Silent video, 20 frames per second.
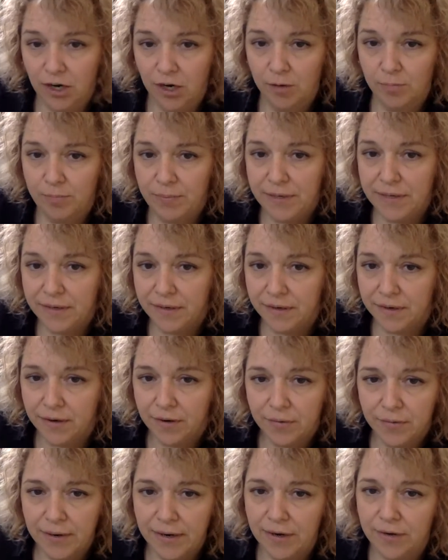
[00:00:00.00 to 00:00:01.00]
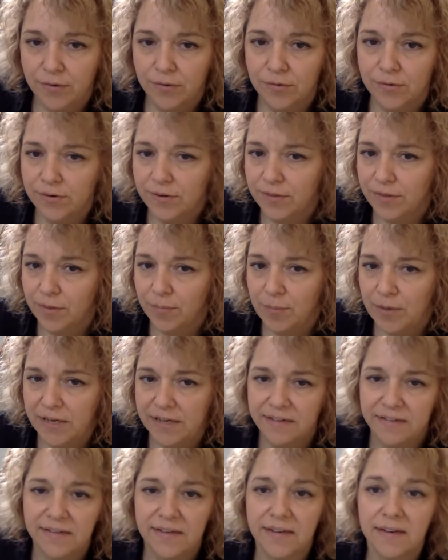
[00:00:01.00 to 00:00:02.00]
carpet around the
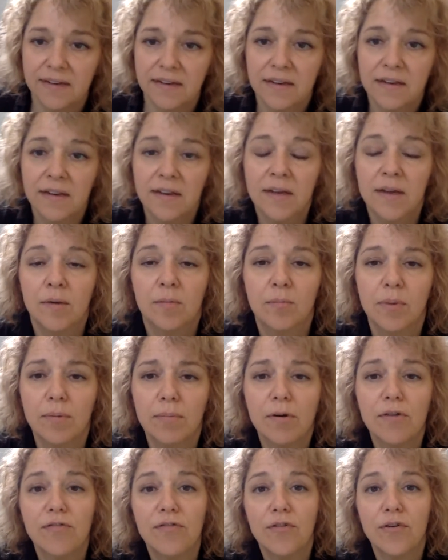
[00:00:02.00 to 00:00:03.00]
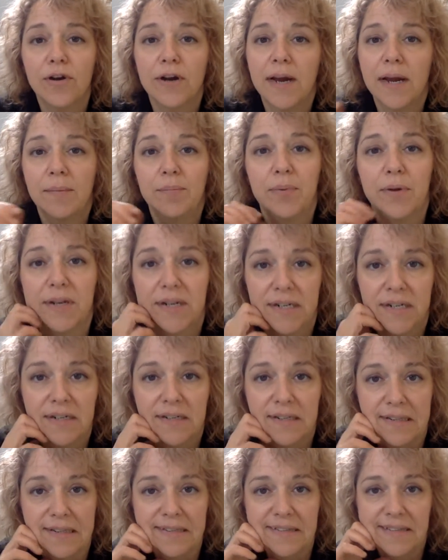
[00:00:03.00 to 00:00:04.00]
painting. But before I put it
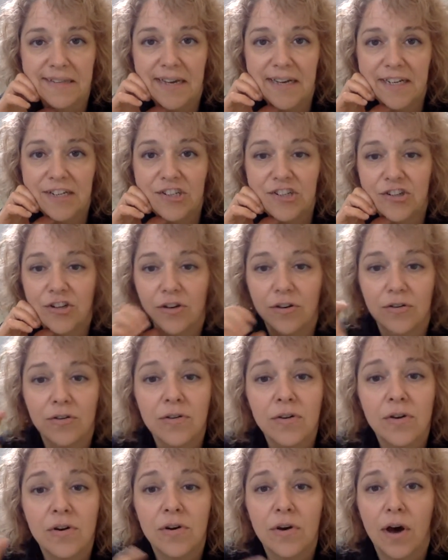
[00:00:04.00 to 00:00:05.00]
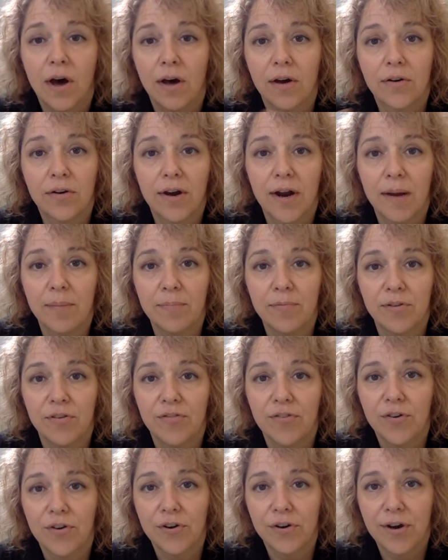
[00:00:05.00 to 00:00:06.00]
into the slideshow, I'll crop the
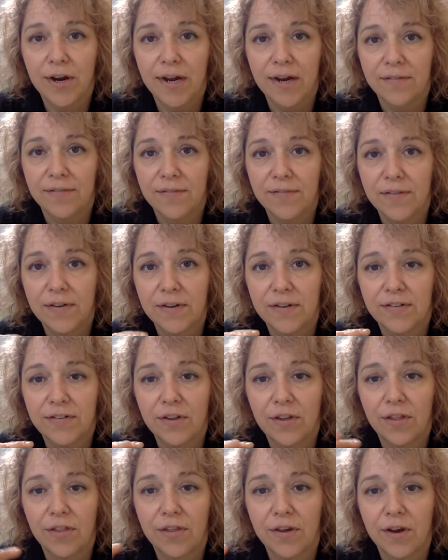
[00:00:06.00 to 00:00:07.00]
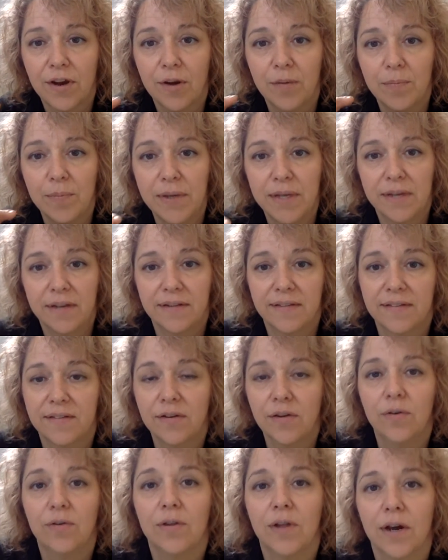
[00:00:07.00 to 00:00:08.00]
photograph so that the carpet is
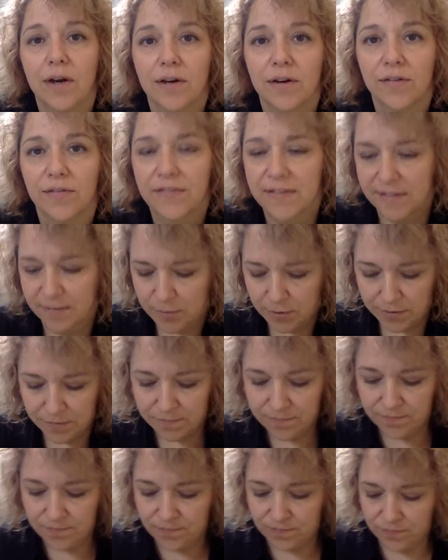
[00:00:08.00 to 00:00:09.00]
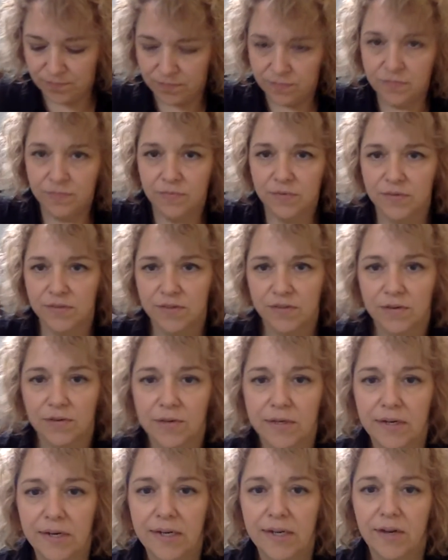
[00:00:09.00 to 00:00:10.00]
no longer visible. So
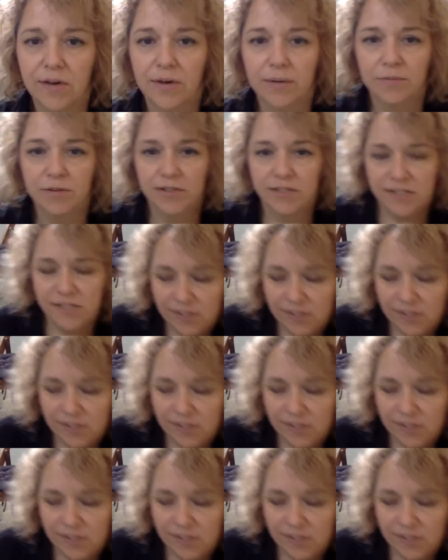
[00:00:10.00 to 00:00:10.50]
here I go, I'm going to